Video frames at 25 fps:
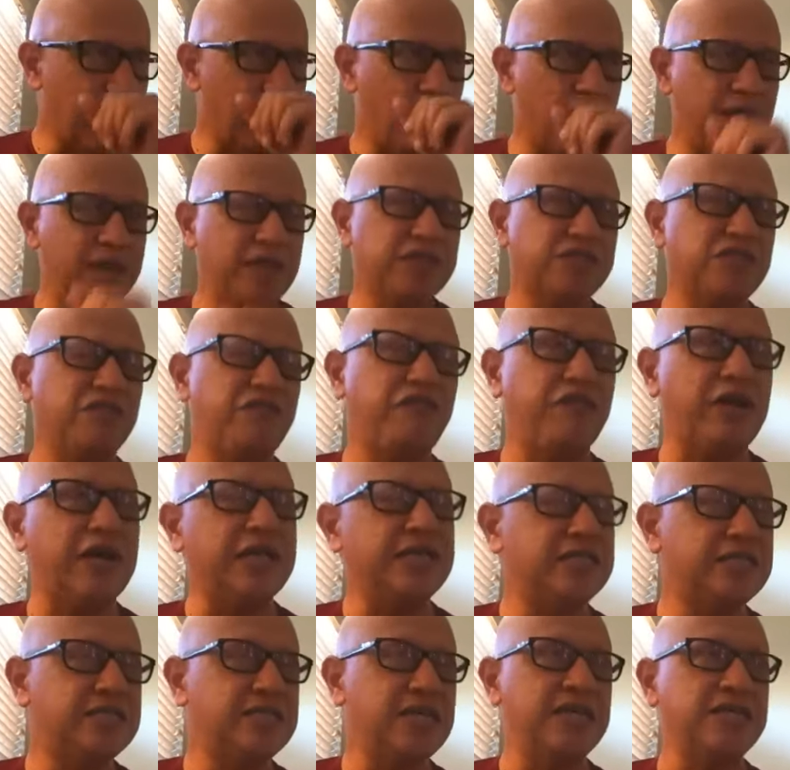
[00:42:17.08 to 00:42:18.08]
I wanted to
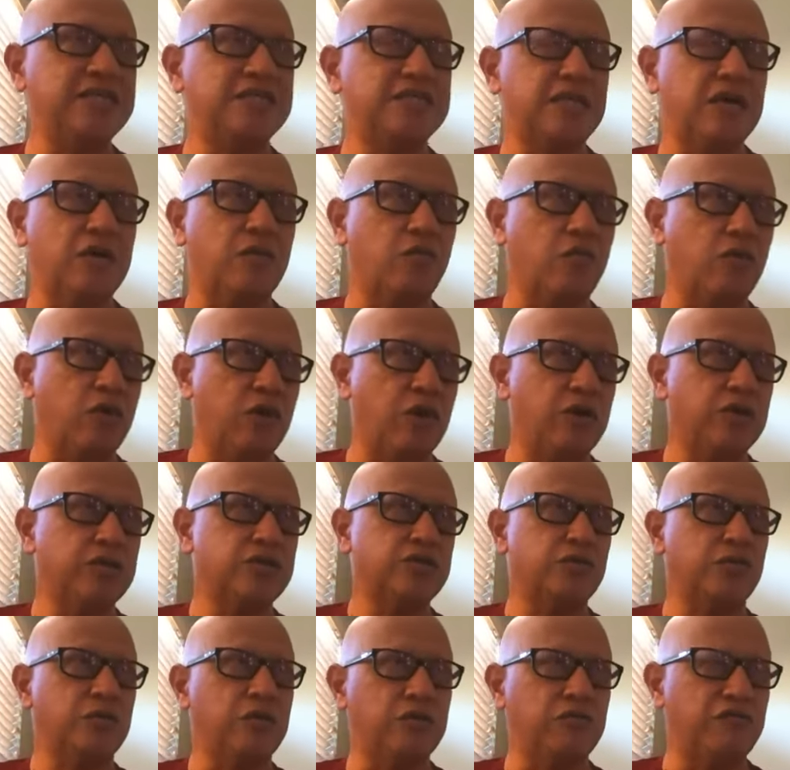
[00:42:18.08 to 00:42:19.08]
find saints that were
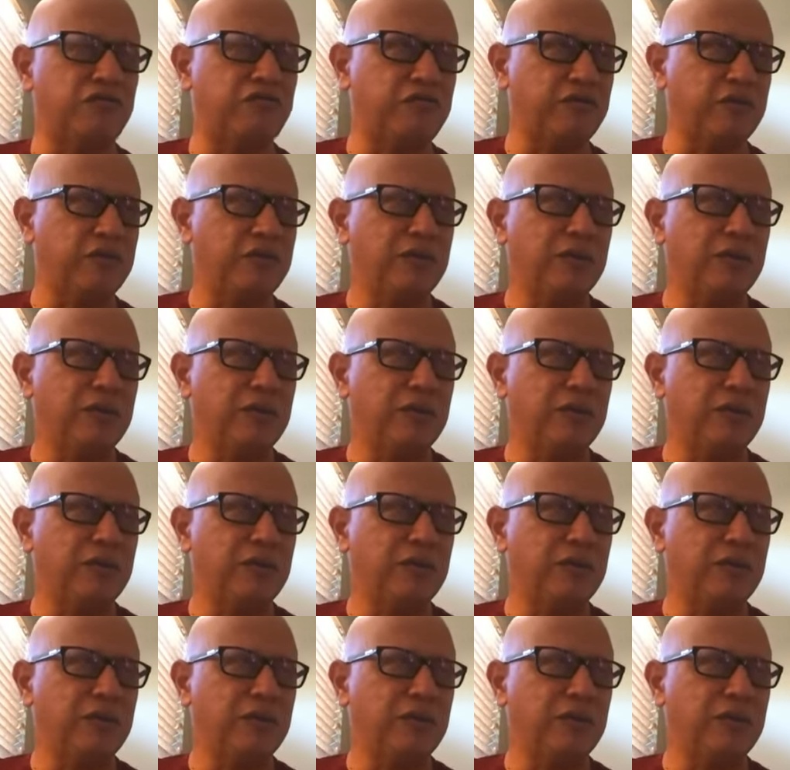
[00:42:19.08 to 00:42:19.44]
sort of,